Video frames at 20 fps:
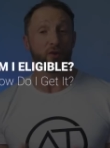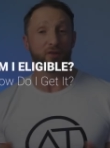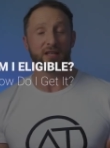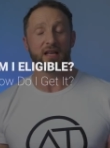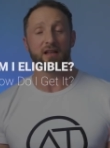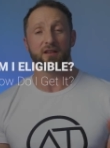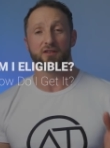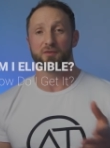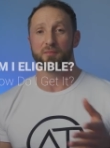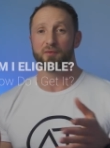who's
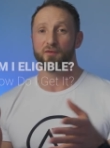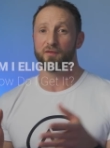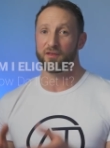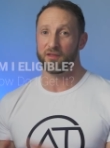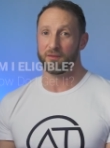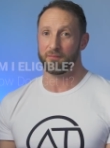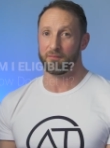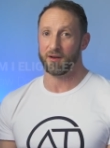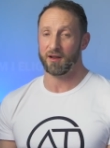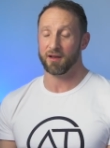eligible for
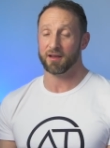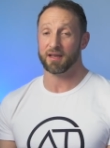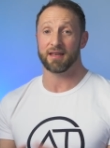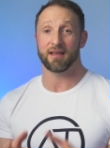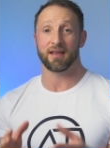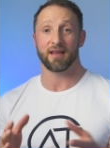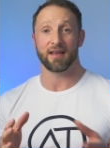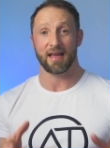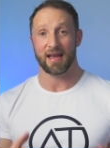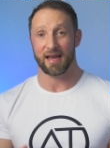the
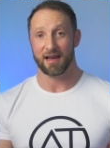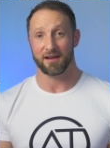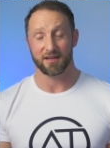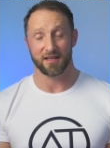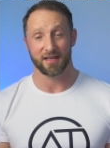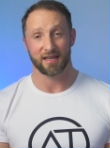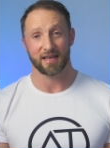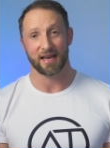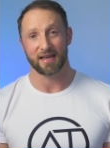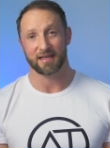plugin and how
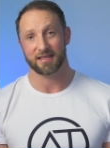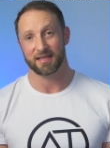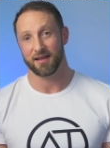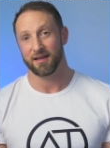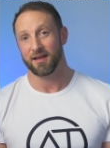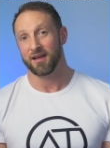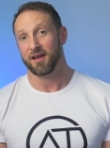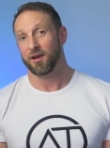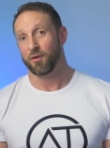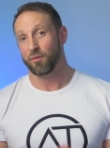do you get it?
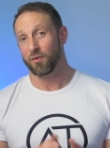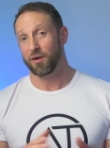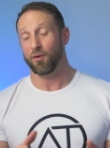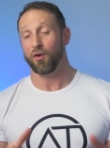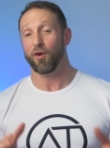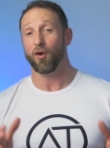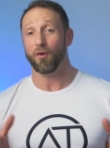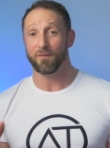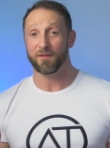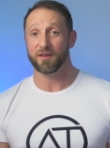
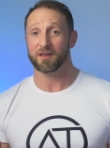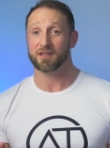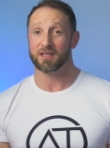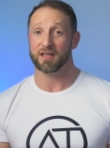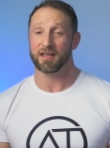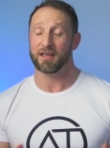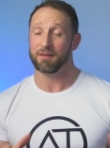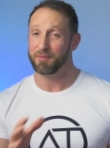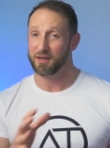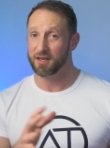Well,
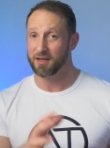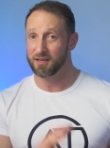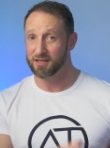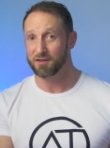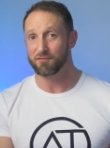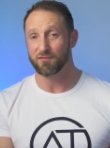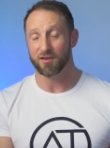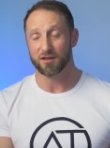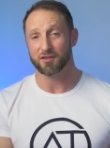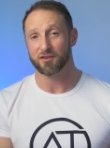obviously, because
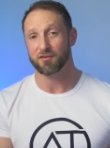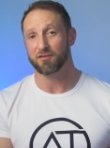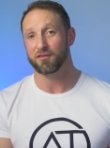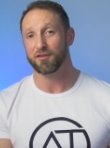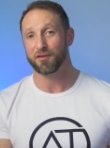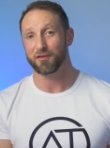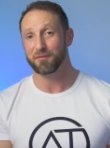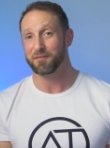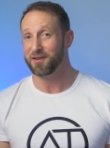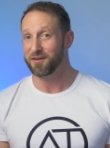it runs through
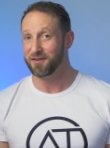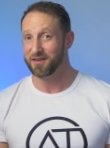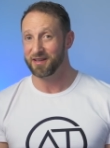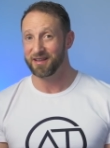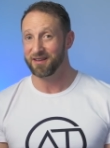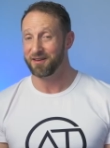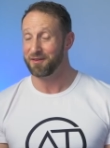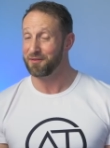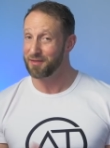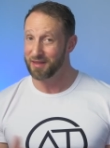Luminar
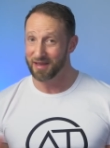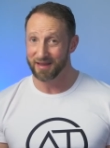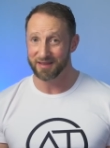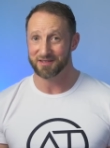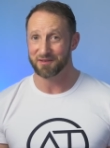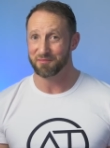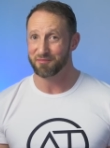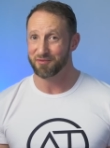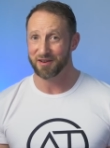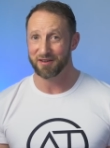Neo, that
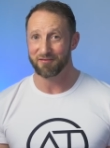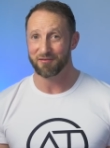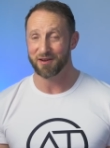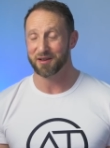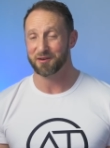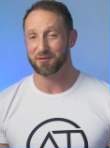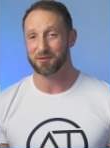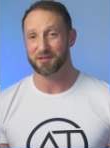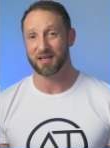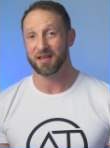is a
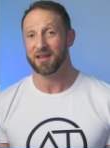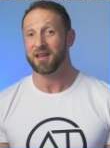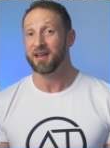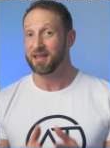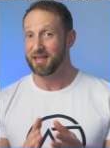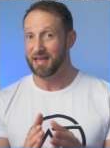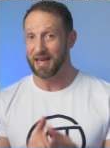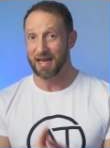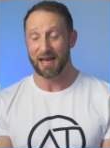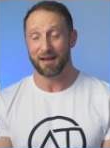prerequisite.
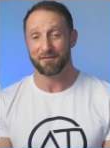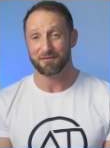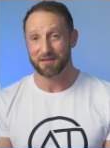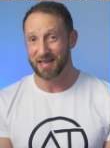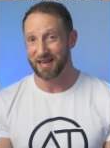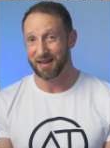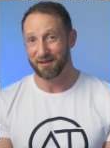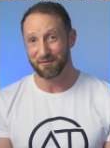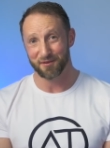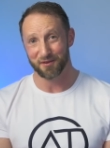You have to
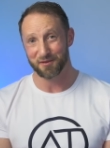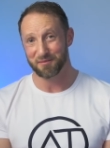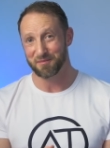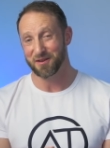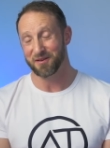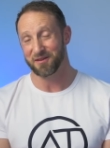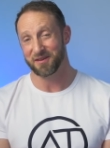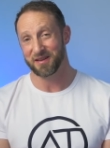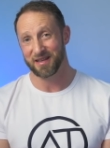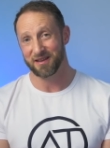have
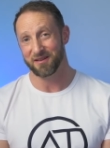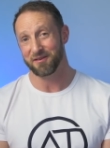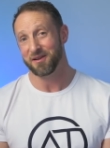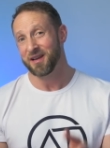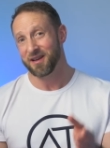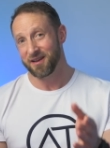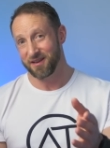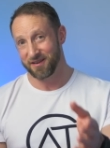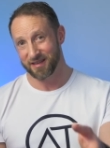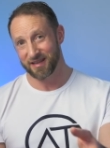Luminar Neo,
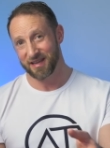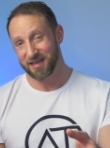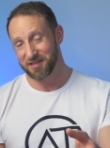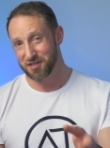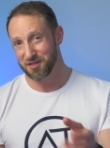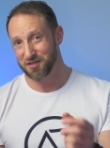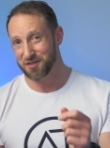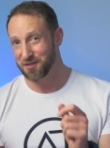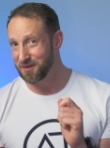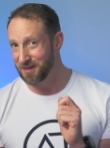and I guess
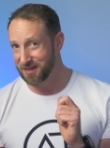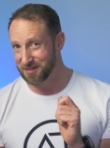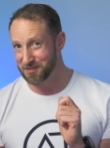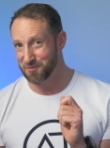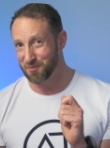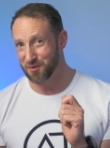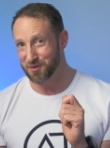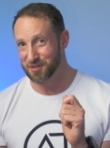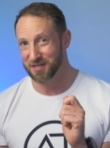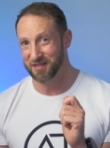you do as
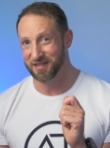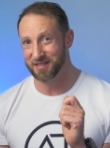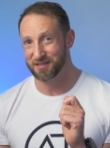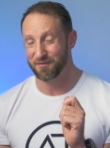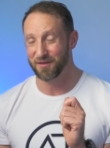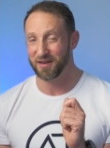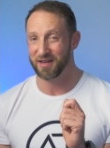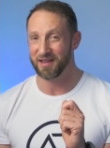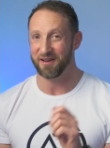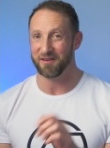you're watching this
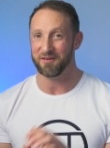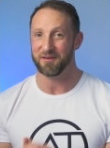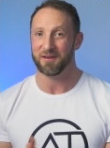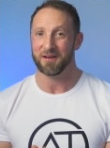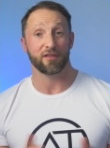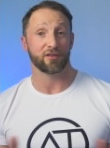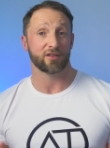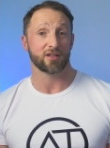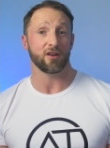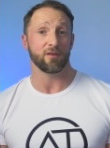video.
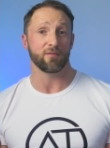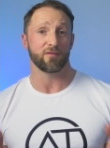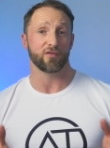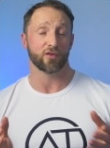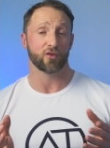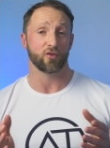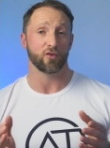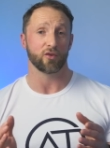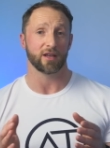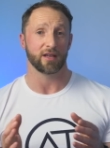At the time of
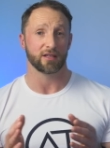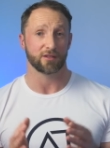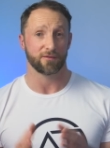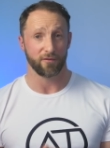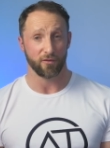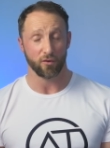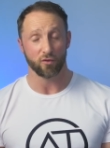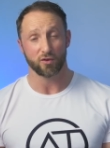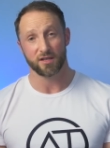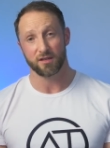recording, it's
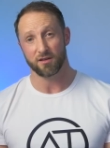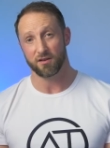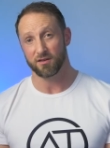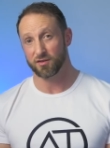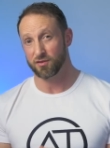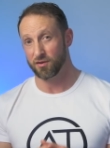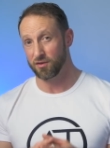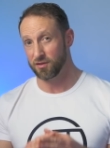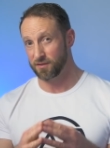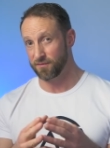
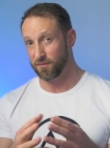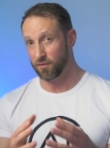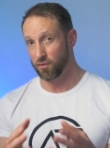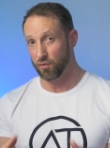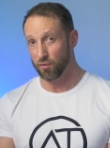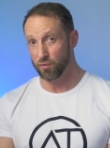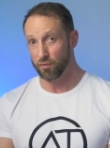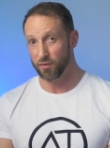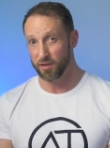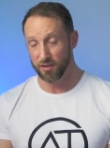$49 for
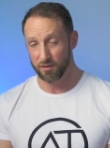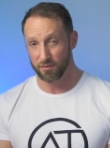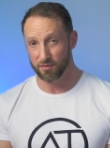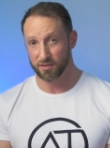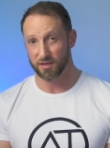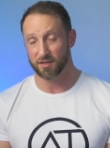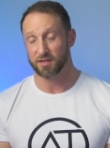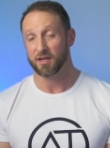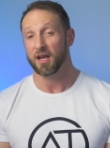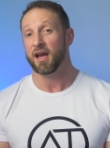all
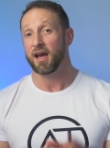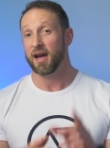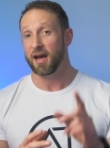users,